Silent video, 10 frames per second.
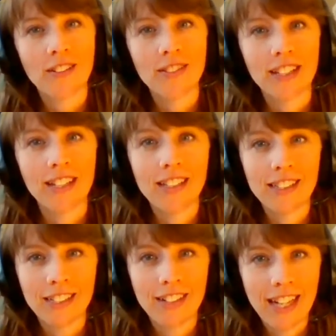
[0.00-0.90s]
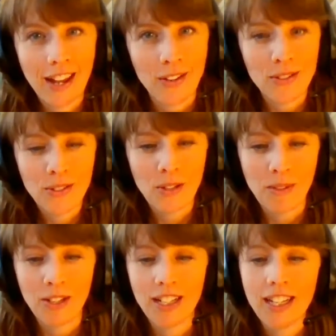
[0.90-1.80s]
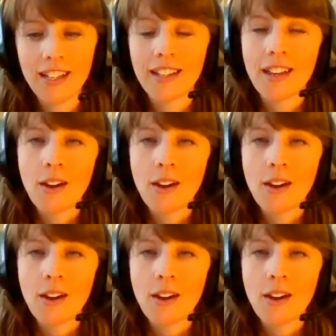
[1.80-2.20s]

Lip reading: of the Clearinghouse Community.